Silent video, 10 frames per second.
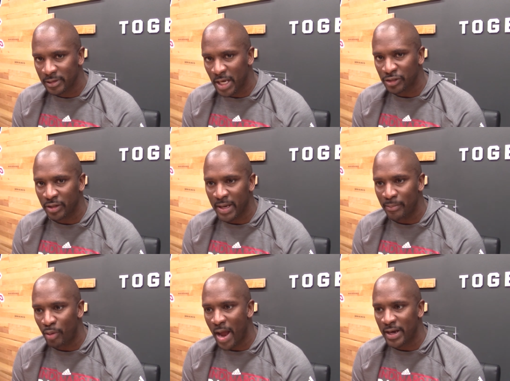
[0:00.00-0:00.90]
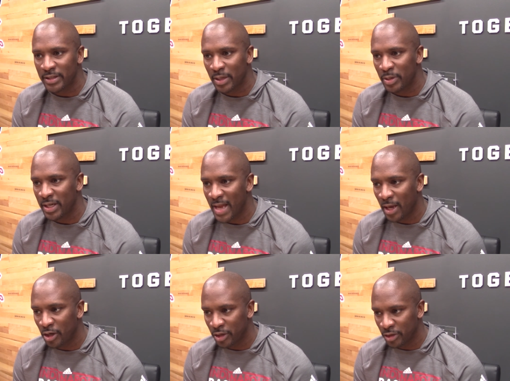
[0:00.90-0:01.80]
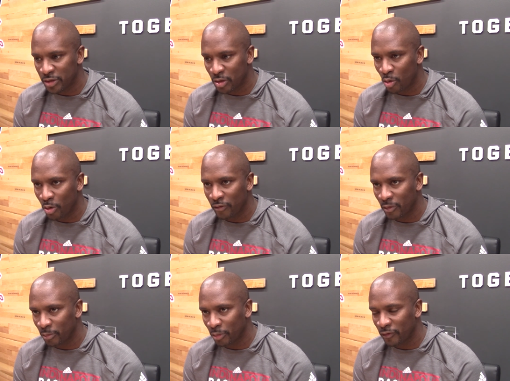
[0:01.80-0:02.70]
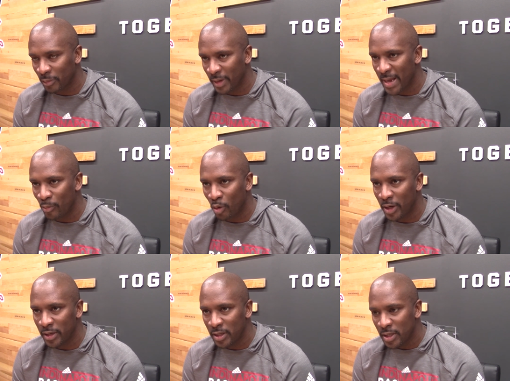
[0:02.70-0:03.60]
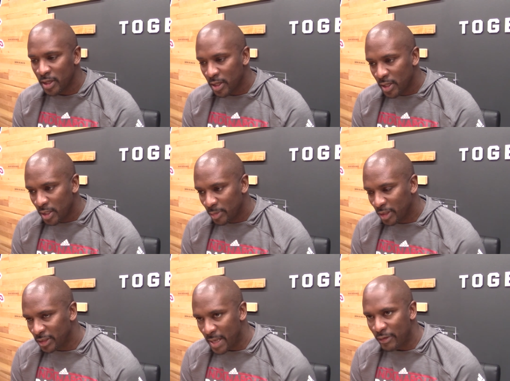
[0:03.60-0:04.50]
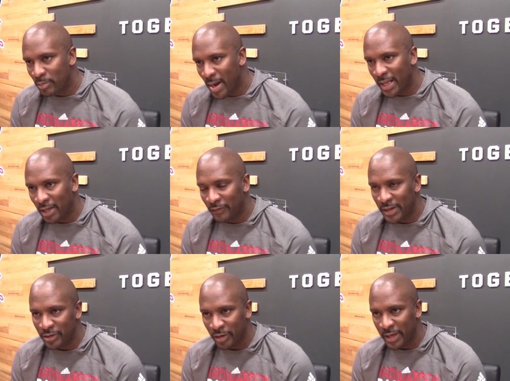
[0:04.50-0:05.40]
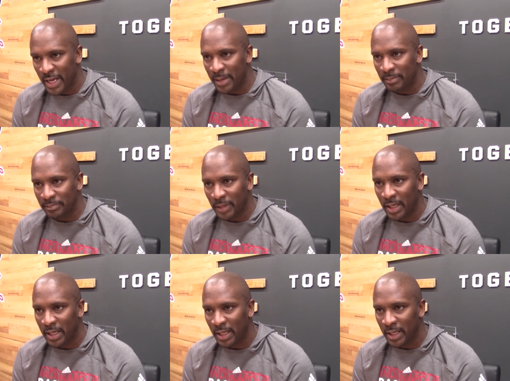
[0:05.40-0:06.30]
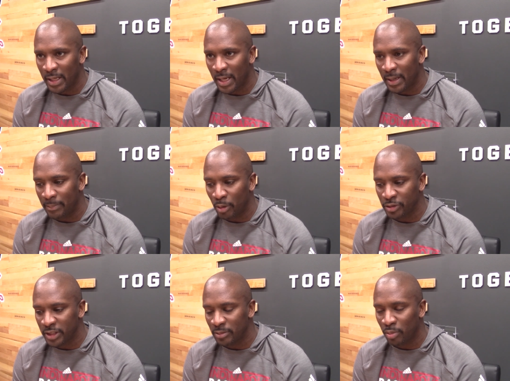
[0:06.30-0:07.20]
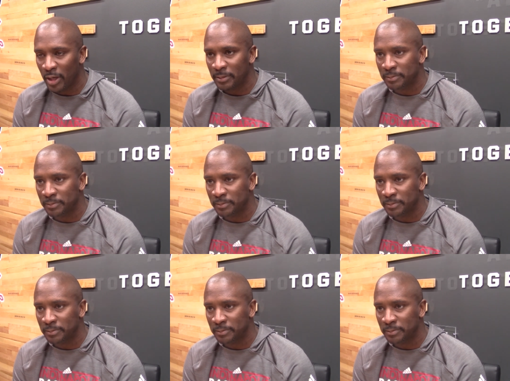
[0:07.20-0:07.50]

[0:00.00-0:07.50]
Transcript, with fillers: yesterday in practice that we cannot look at the score from from game one because everybody elevates their game in, in uh, postseason play.